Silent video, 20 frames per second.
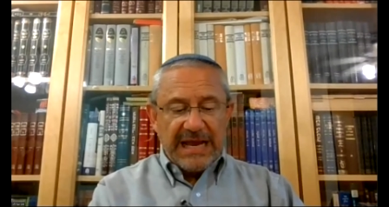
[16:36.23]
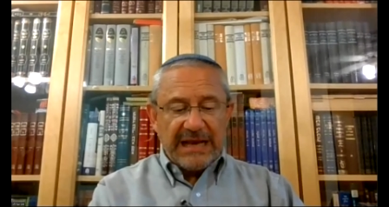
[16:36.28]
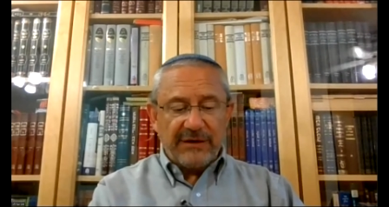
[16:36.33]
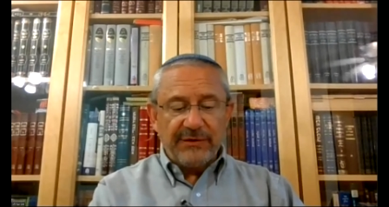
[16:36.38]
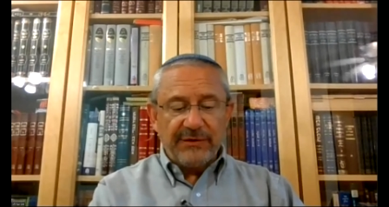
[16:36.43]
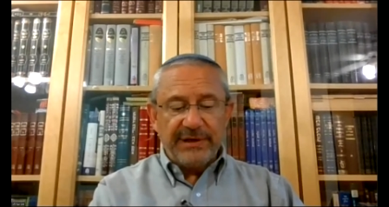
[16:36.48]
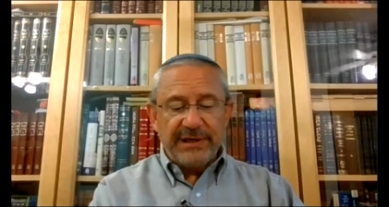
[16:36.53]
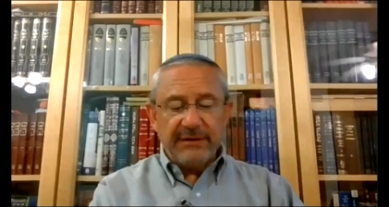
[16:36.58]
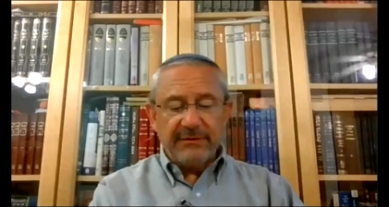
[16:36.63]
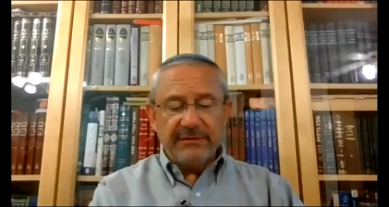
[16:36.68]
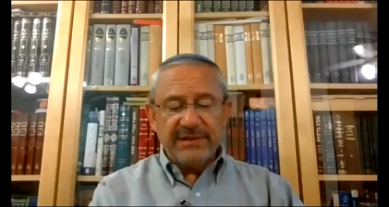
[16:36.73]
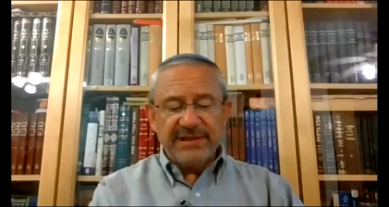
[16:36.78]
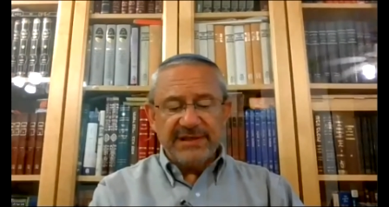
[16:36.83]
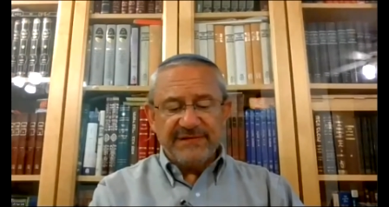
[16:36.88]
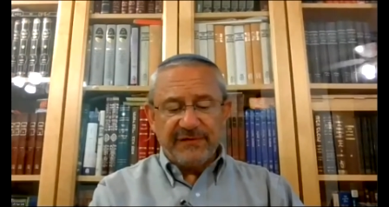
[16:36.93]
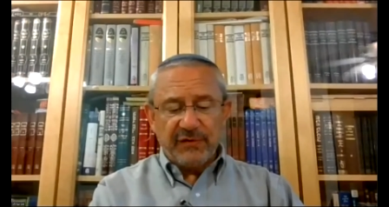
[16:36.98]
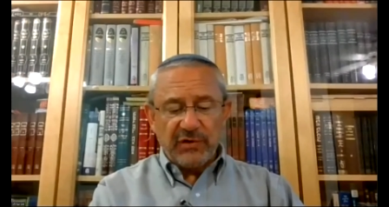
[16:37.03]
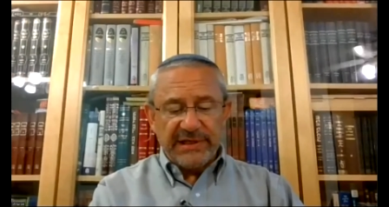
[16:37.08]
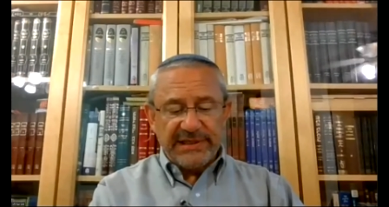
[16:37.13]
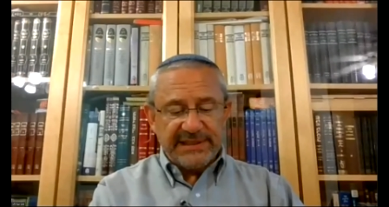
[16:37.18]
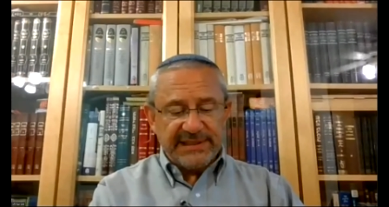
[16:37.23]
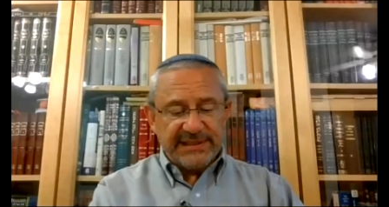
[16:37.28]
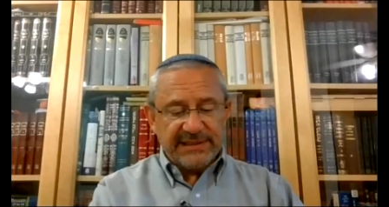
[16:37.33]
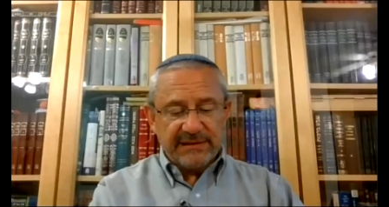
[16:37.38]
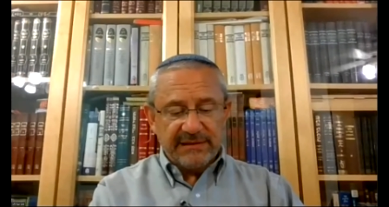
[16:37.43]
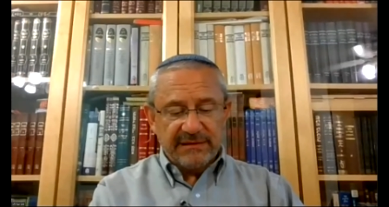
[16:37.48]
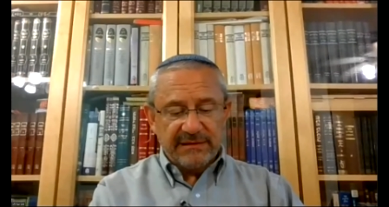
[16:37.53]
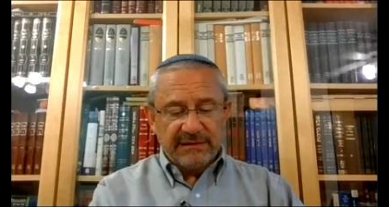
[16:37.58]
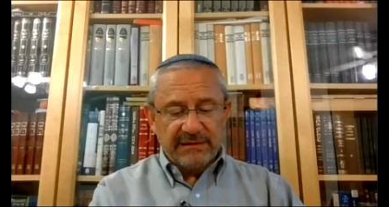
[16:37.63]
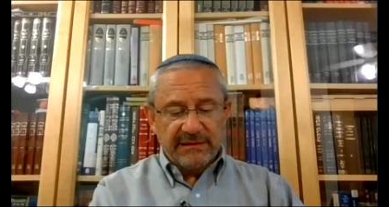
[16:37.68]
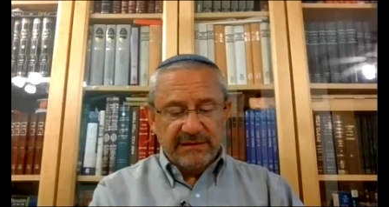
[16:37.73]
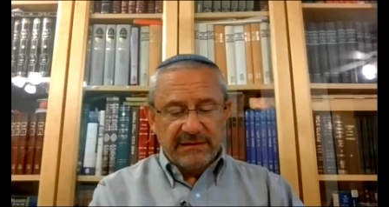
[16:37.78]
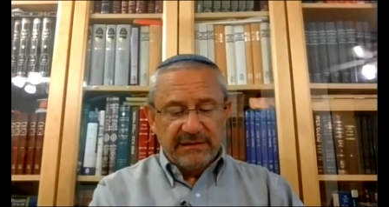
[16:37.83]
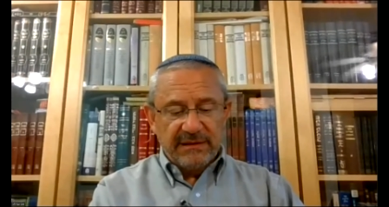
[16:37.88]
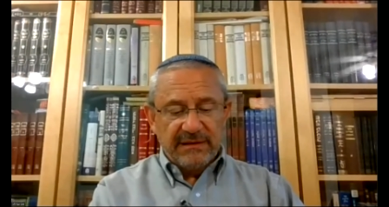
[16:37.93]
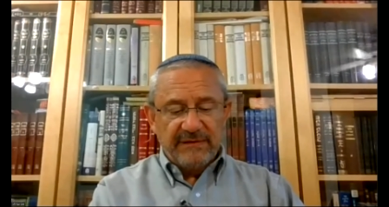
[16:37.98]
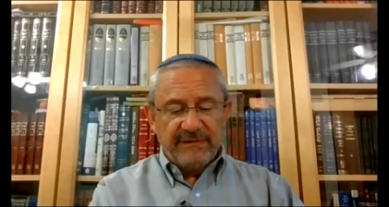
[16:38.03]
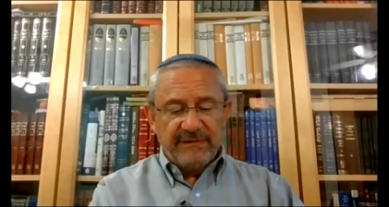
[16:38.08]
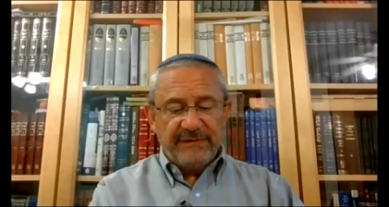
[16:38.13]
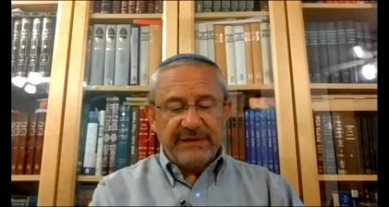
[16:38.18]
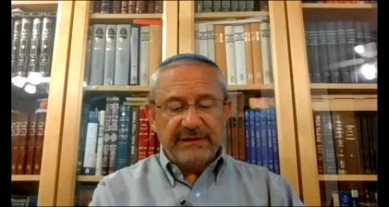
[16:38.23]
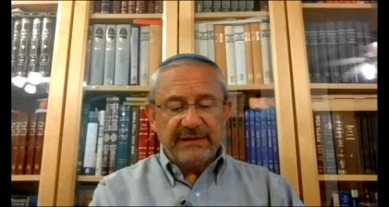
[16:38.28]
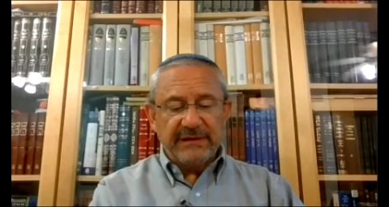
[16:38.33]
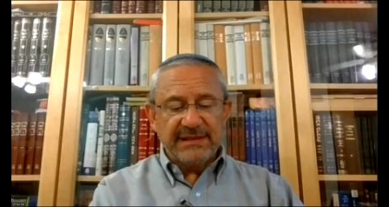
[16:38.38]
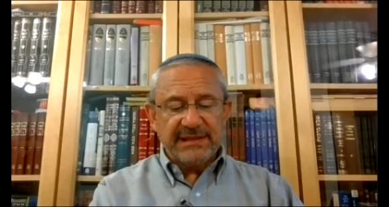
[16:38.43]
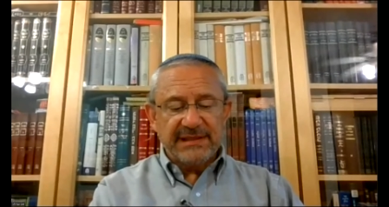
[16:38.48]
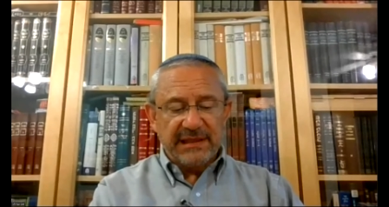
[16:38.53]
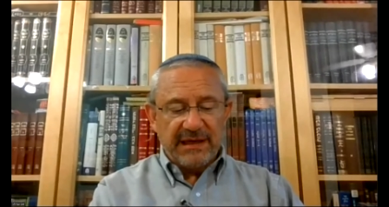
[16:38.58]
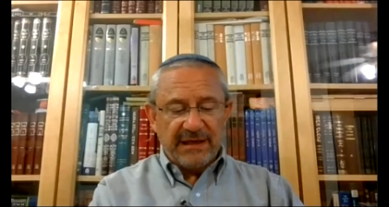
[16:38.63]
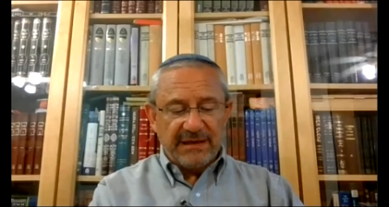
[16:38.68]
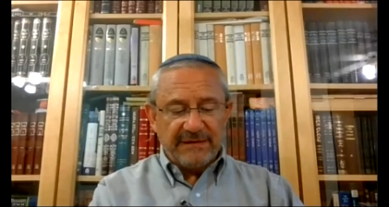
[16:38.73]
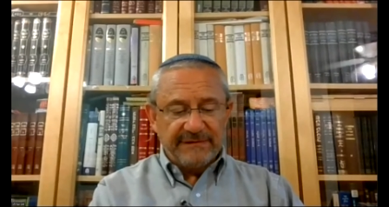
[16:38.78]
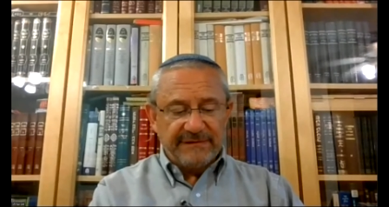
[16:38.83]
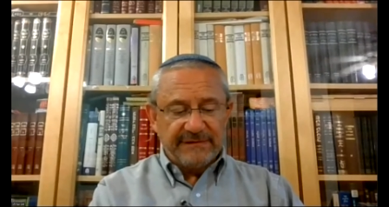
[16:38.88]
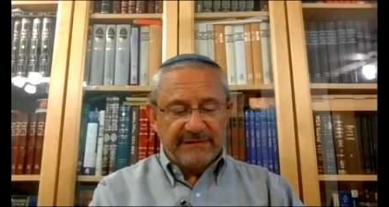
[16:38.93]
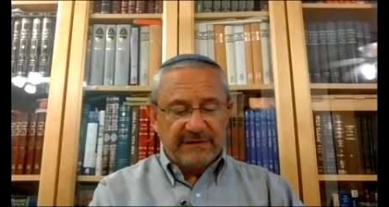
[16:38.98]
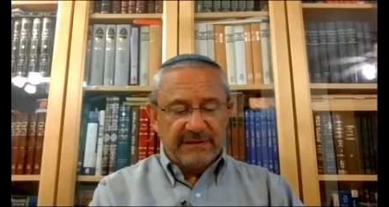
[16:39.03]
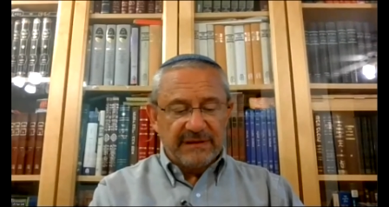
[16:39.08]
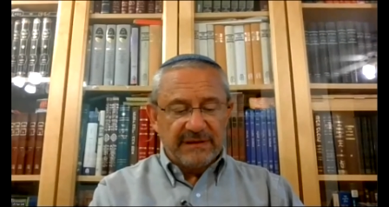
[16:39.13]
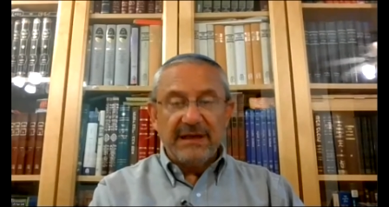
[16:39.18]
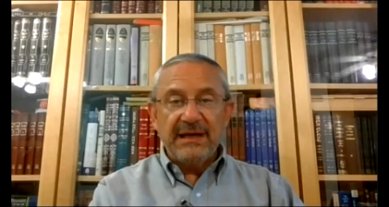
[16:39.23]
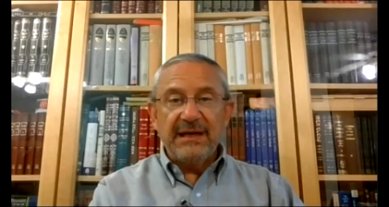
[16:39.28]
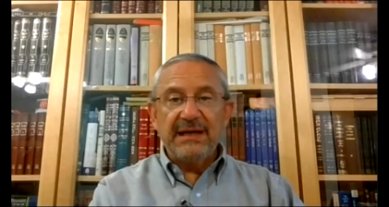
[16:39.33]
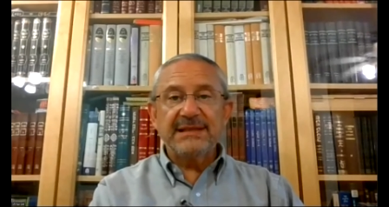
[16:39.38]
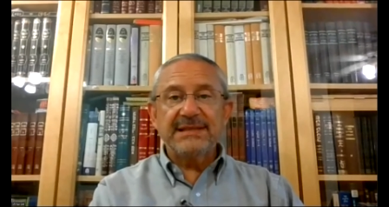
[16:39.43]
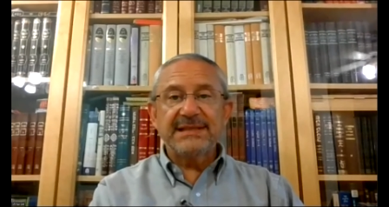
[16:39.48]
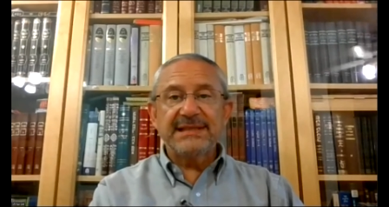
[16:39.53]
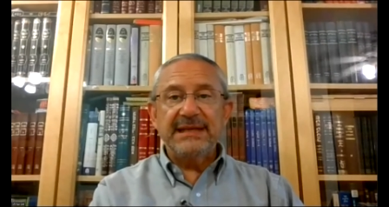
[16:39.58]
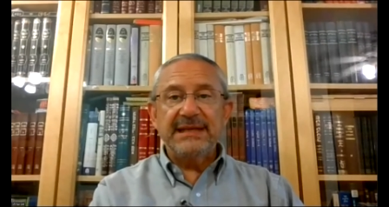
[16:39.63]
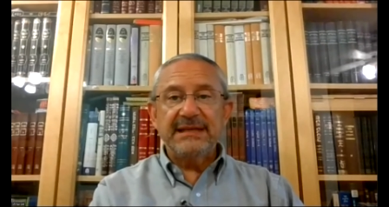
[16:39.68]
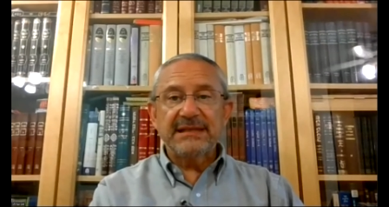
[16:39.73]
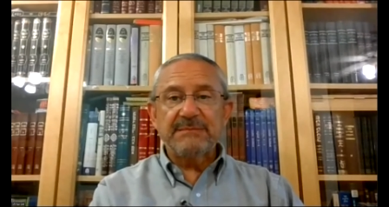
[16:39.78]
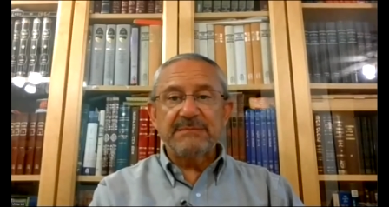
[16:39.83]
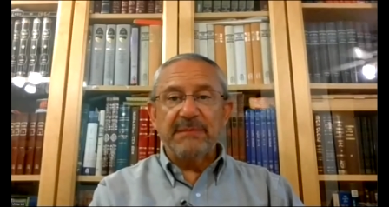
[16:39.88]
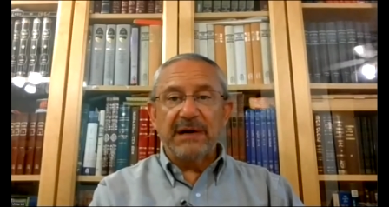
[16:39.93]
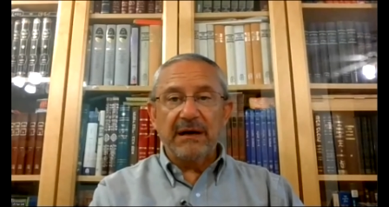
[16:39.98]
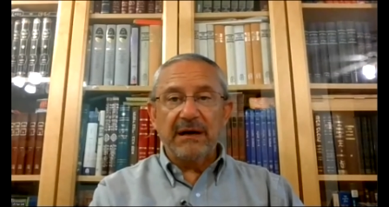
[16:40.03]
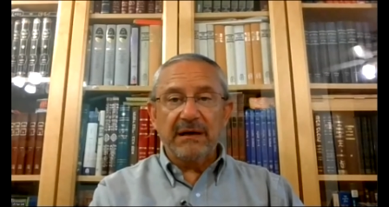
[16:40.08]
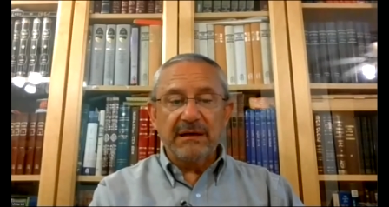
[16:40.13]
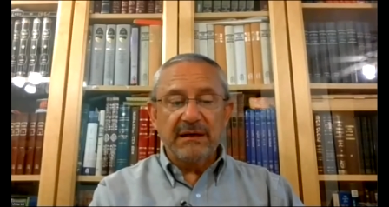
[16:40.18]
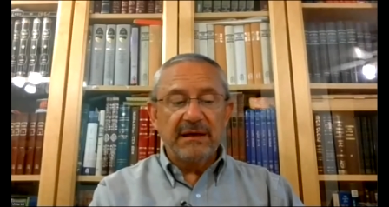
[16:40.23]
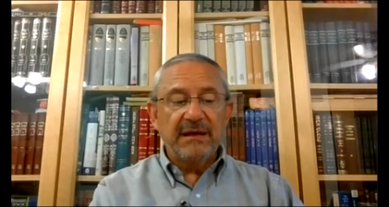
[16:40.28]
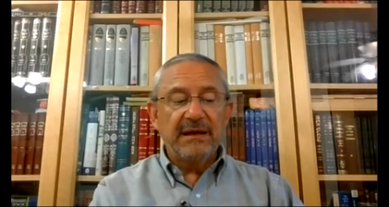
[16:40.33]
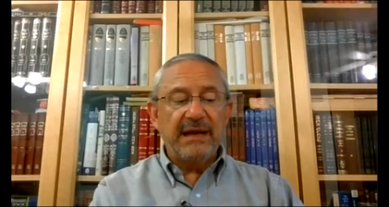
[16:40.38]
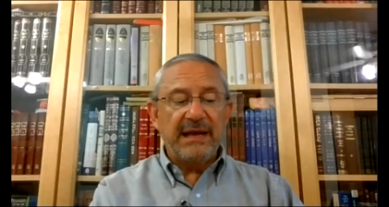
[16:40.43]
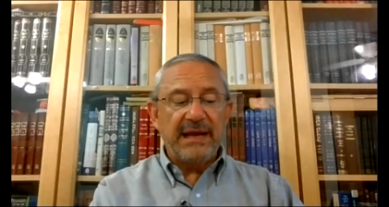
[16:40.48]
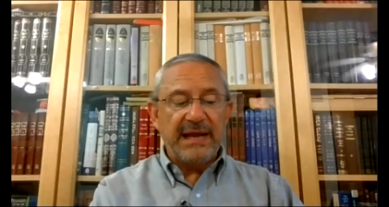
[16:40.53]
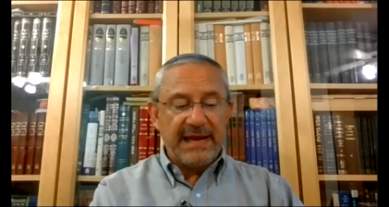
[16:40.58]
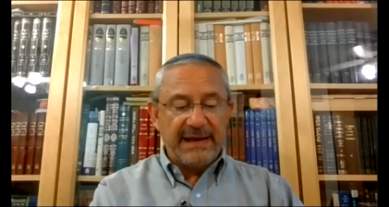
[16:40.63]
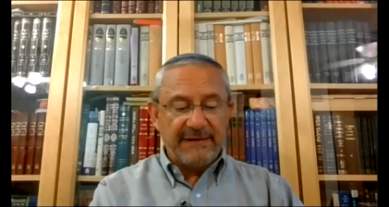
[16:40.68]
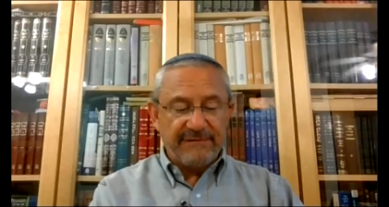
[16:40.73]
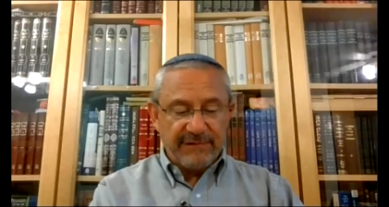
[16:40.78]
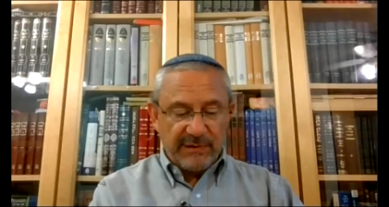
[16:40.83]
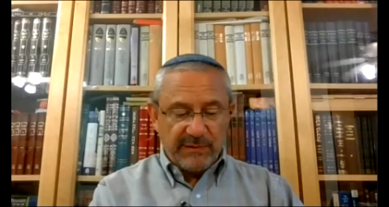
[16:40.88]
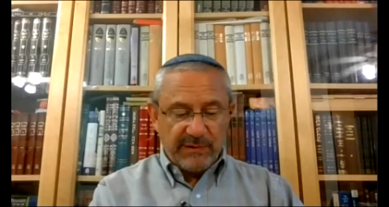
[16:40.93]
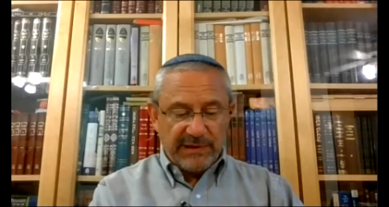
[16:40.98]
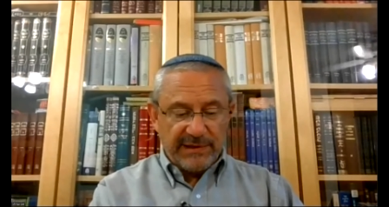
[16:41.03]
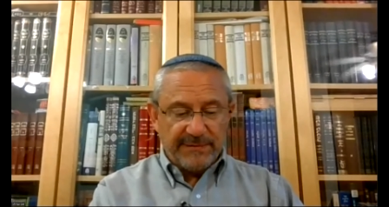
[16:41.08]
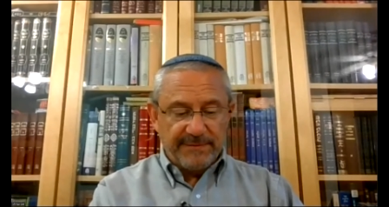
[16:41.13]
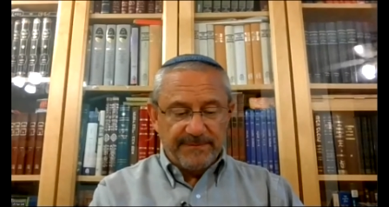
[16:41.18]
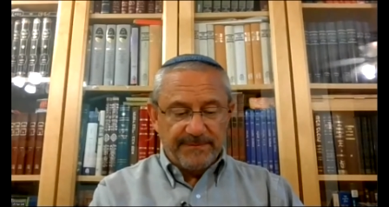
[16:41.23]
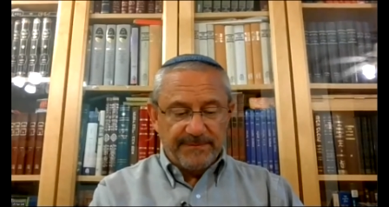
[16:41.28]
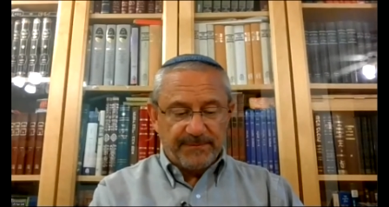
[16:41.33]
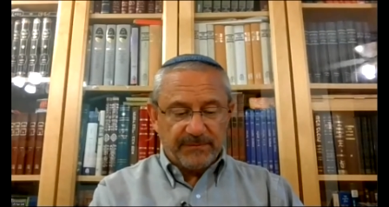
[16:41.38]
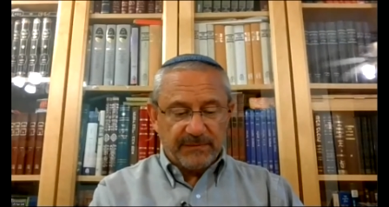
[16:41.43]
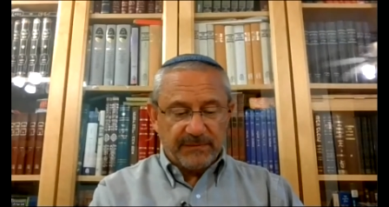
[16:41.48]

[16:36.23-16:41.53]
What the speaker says: I could hear his voice, feel his love, and see his mark everywhere.